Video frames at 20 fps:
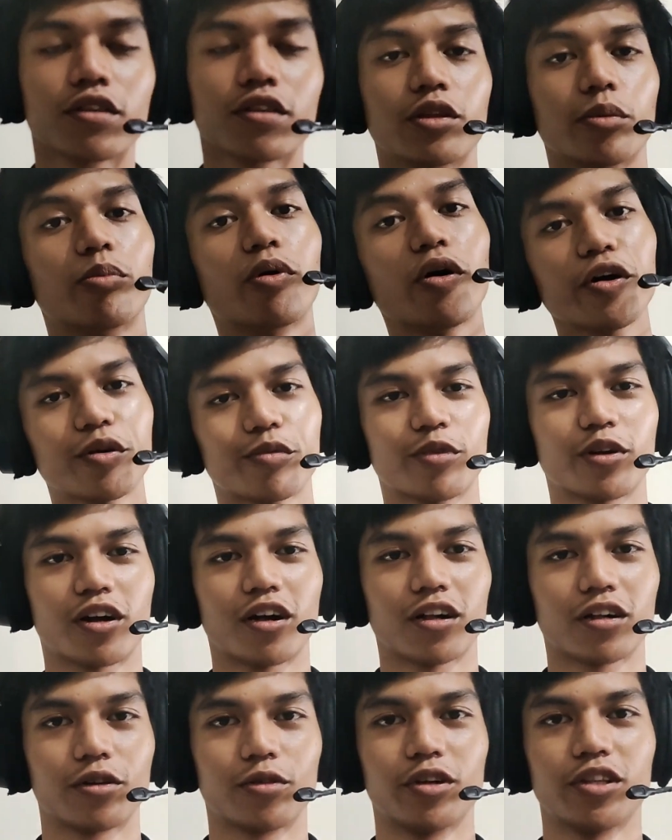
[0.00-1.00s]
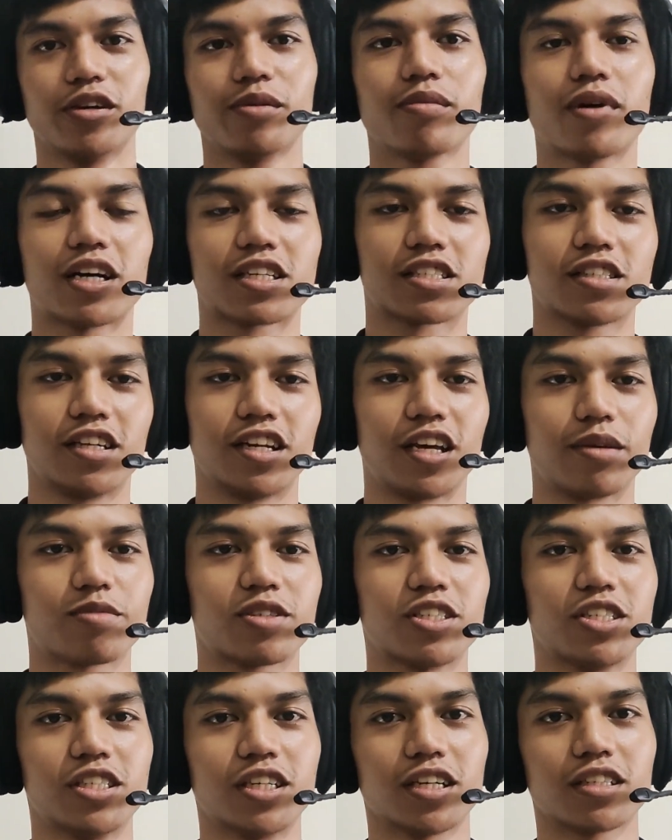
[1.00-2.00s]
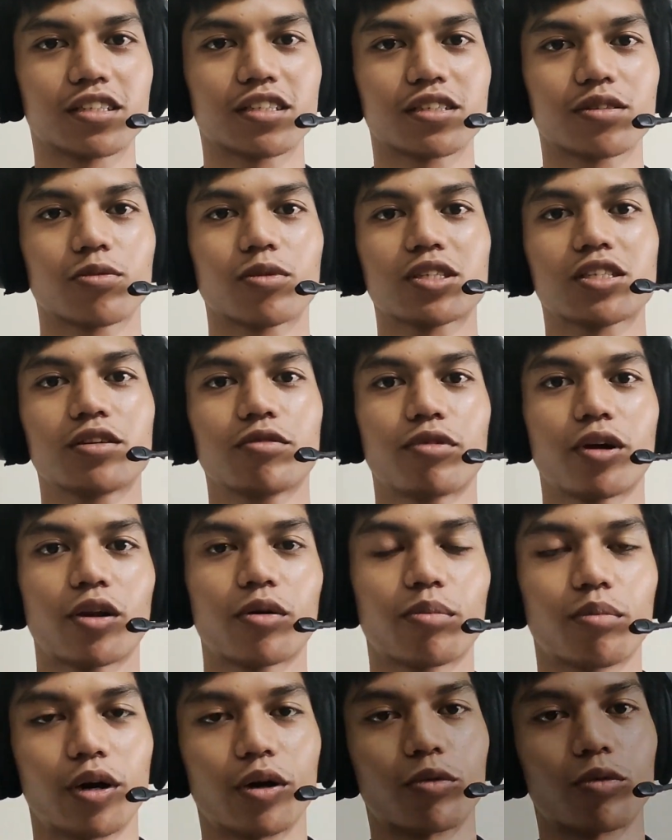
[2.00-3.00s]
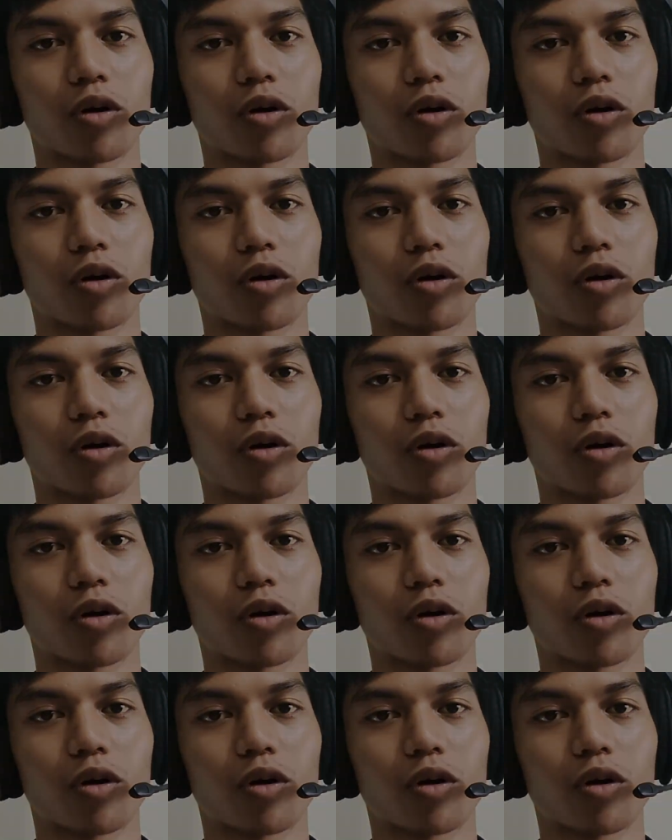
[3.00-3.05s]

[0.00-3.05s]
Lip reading: The Boyer-Moore algorithm, as the name suggests, was developed by